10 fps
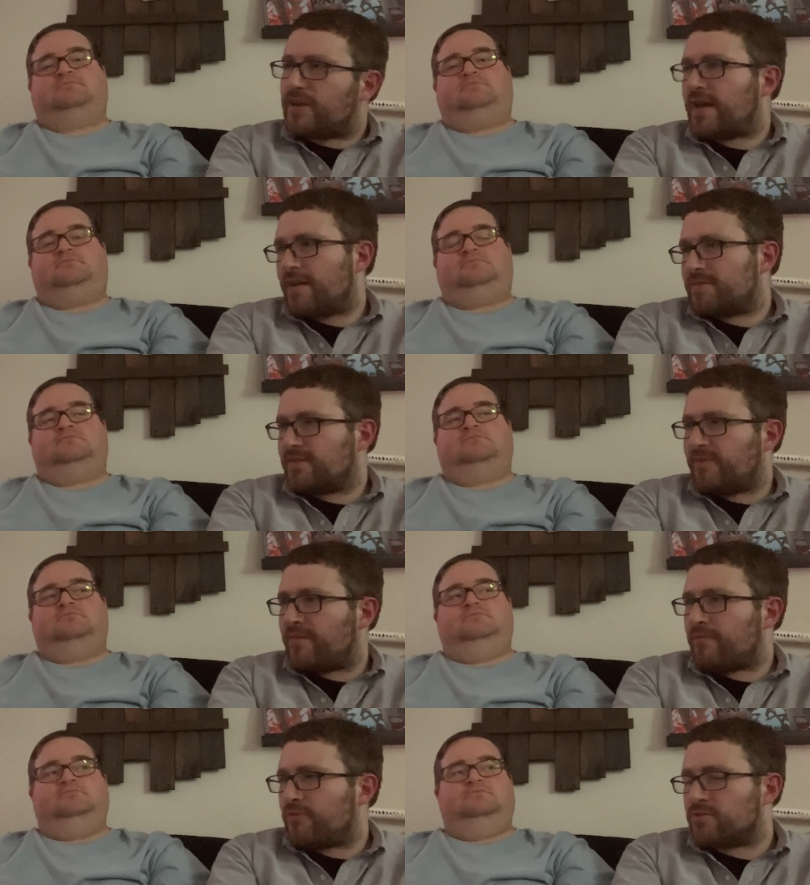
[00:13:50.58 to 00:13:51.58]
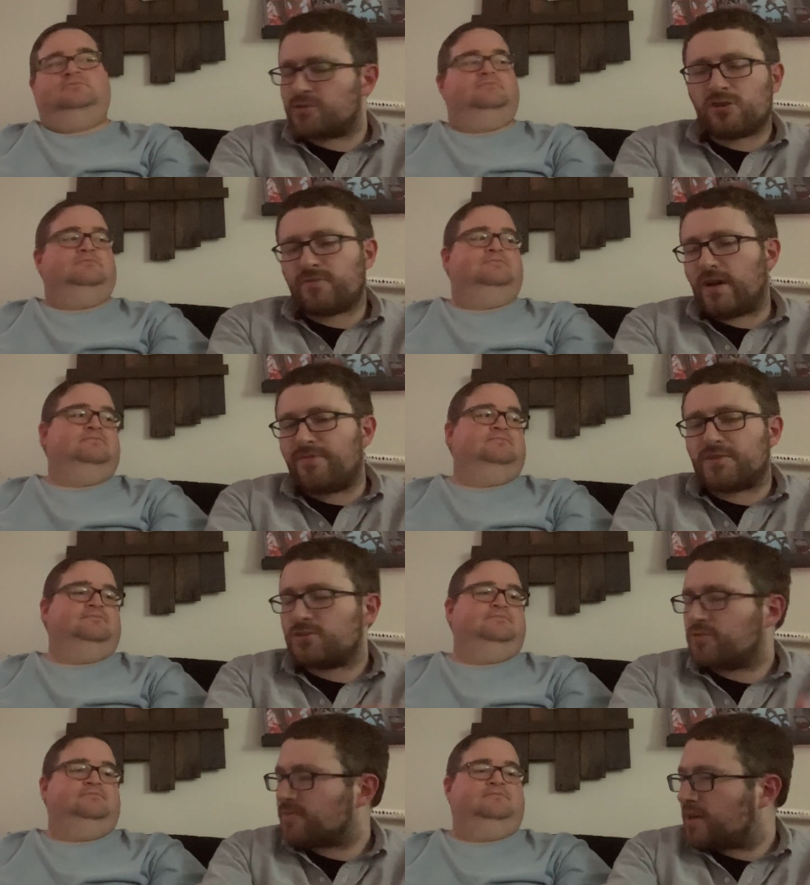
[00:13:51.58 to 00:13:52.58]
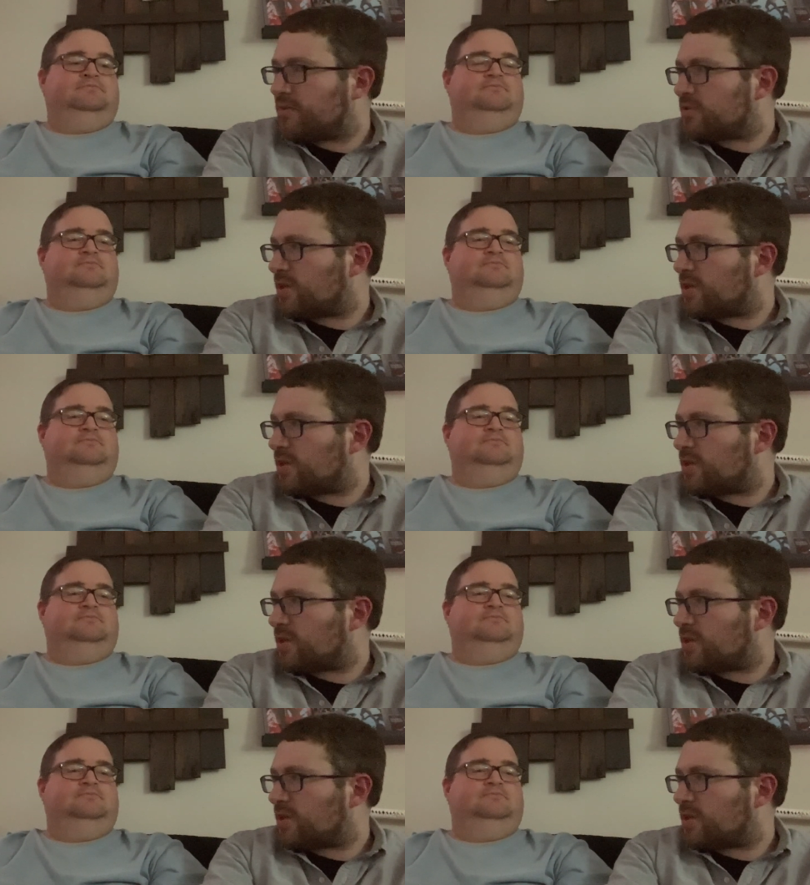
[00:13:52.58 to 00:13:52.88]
Speaker 1: I have stuff I have up for reserve. I have this Nerf gun I was